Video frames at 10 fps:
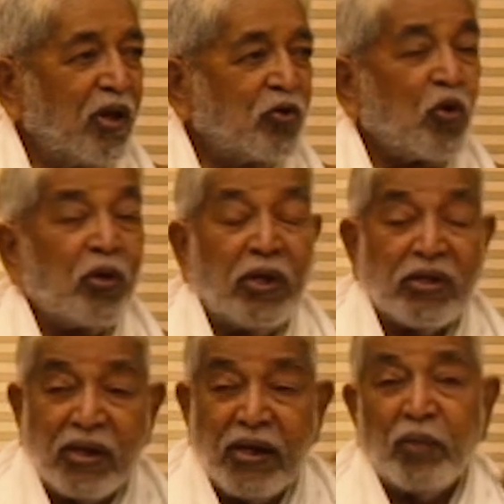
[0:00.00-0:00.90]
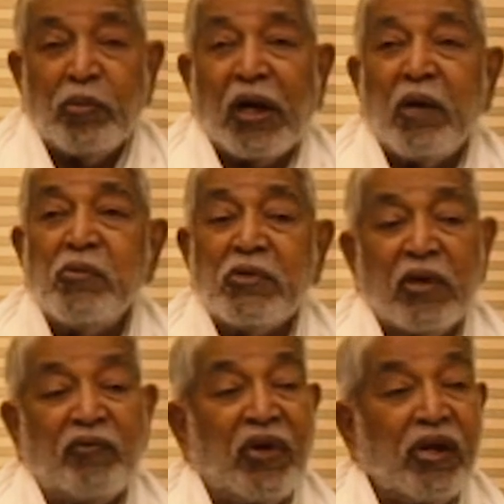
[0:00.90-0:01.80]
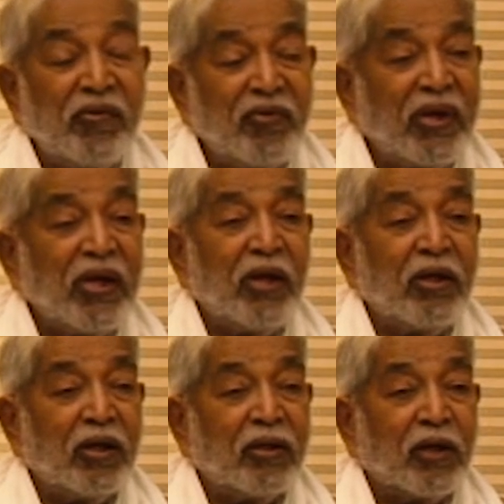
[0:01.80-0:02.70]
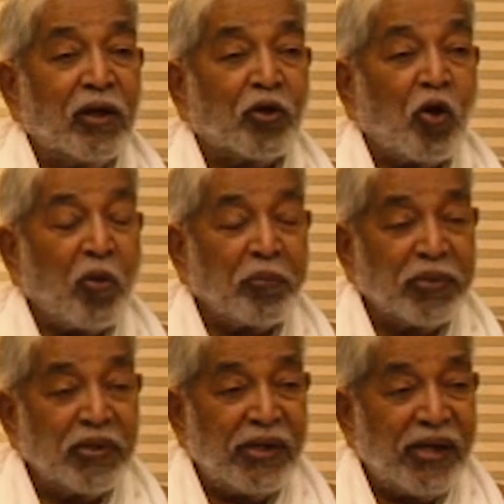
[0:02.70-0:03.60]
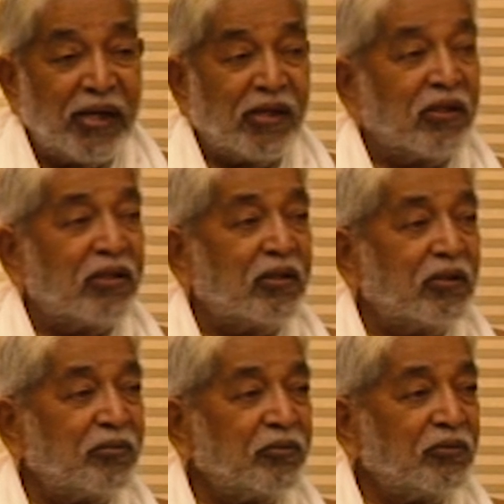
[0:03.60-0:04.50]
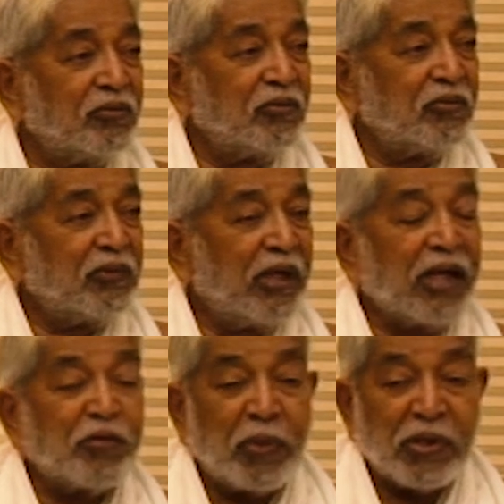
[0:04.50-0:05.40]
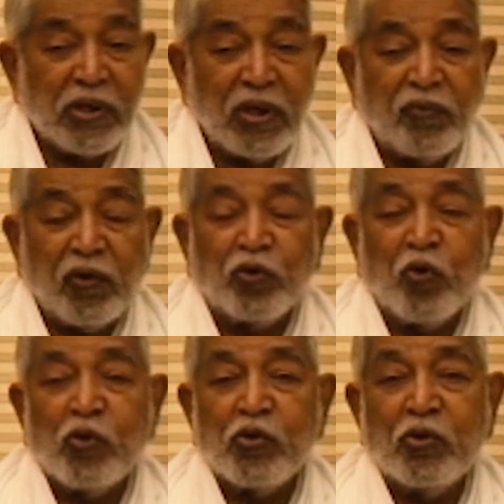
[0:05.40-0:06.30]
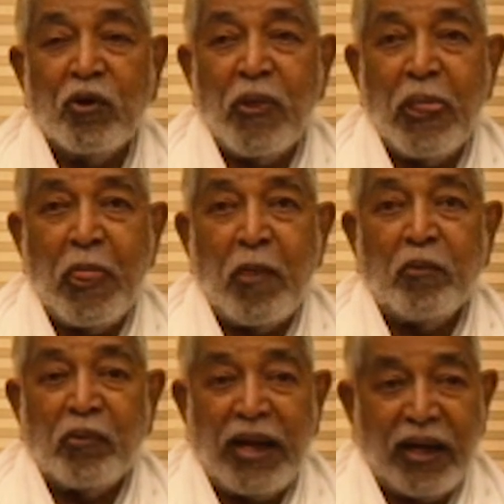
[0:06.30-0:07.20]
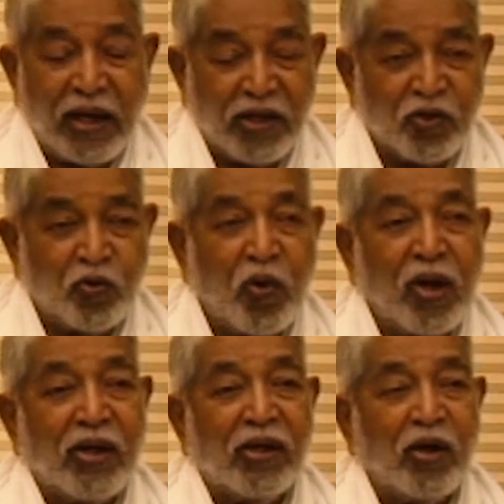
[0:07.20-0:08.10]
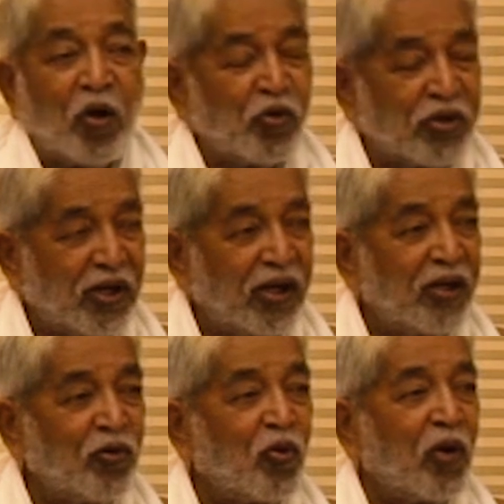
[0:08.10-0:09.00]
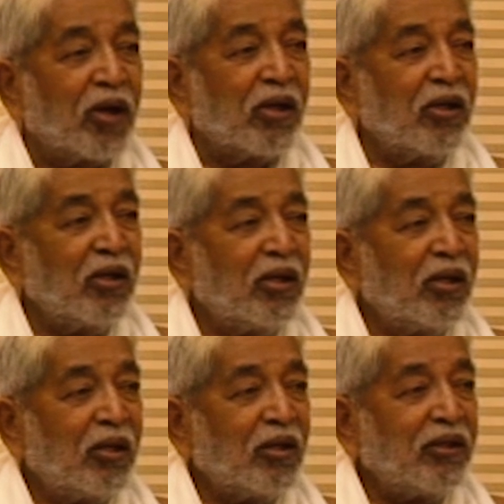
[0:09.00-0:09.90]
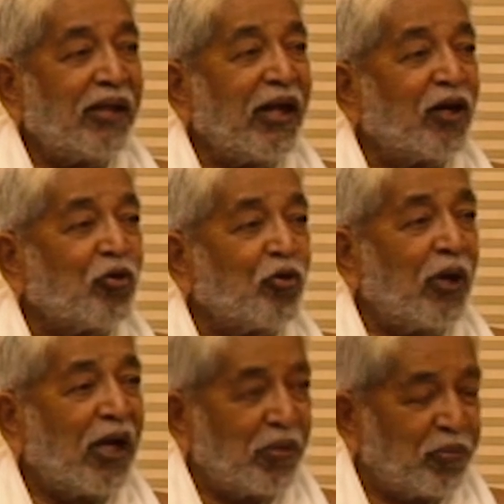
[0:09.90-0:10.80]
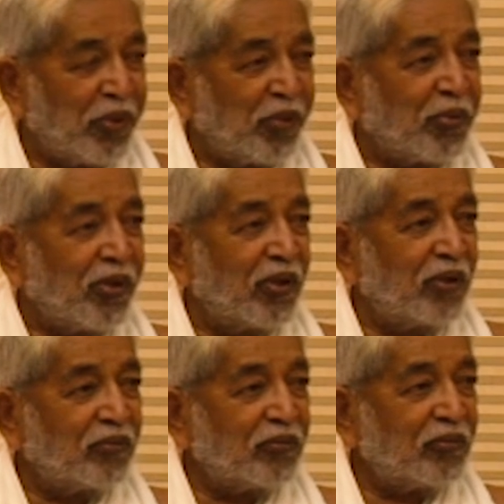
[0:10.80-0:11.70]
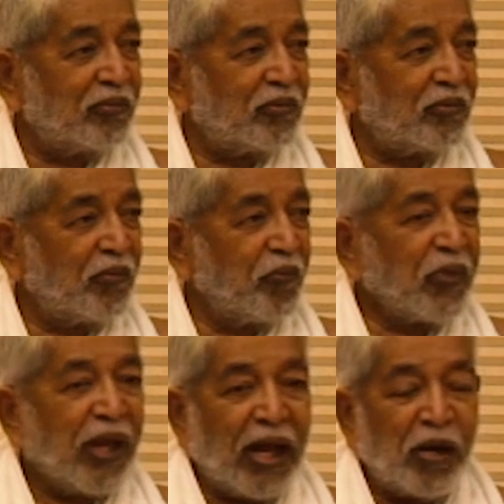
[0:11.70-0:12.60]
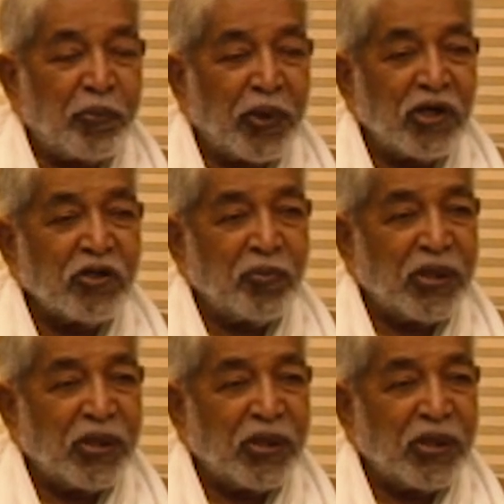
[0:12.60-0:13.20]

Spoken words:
So listening becomes a very, very top need, especially for those like us who are in counseling, who are there to help people. Helpers